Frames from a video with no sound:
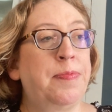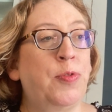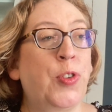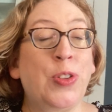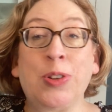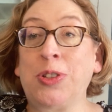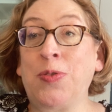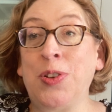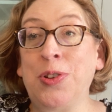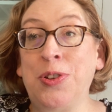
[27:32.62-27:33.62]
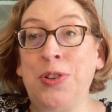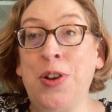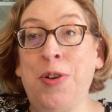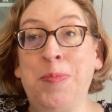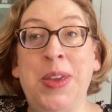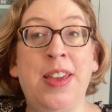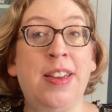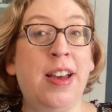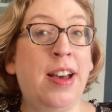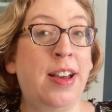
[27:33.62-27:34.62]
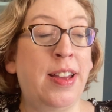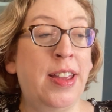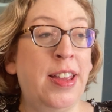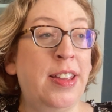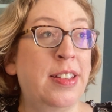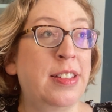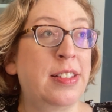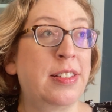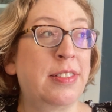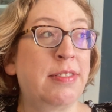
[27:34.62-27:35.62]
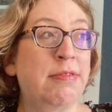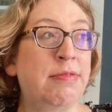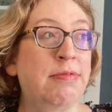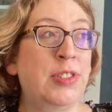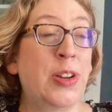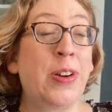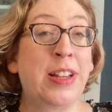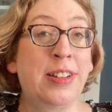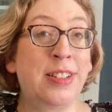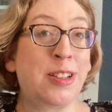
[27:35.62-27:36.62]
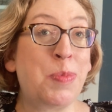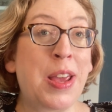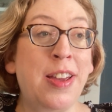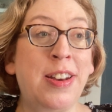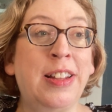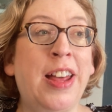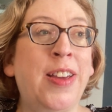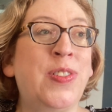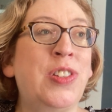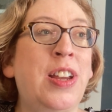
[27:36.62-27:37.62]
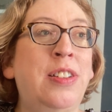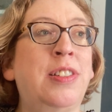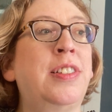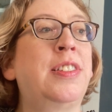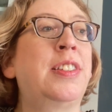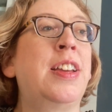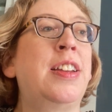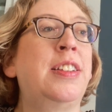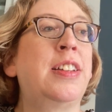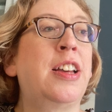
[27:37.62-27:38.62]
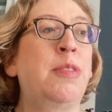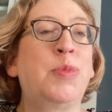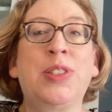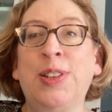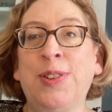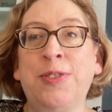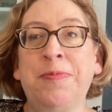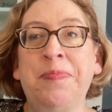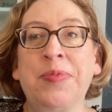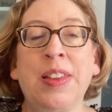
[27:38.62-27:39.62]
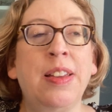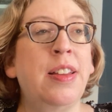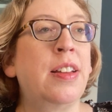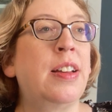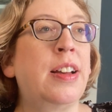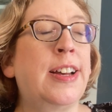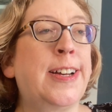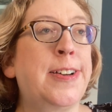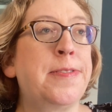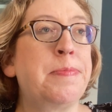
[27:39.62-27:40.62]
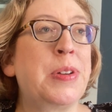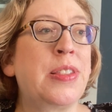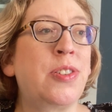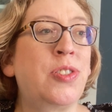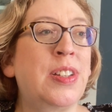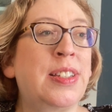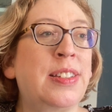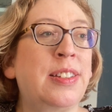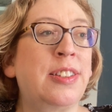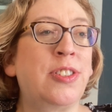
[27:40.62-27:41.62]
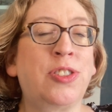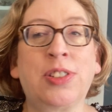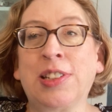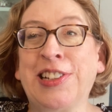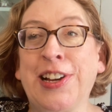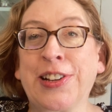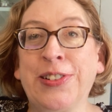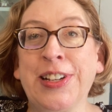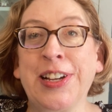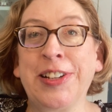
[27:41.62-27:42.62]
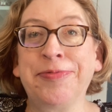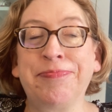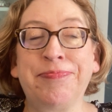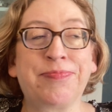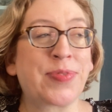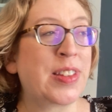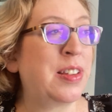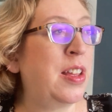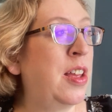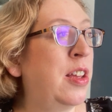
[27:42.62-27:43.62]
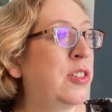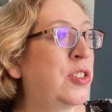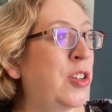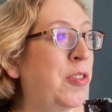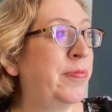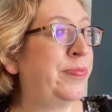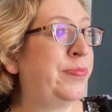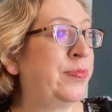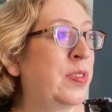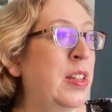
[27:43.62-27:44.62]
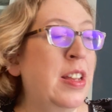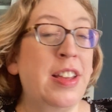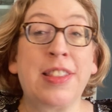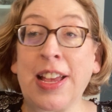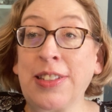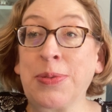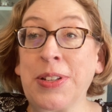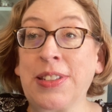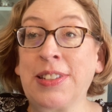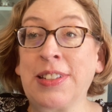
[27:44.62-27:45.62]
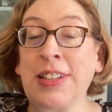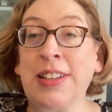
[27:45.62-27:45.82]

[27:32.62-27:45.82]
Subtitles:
For those of you who know me, I don't anticipate any life changes anytime soon, but there's just a lot going on. So that's what's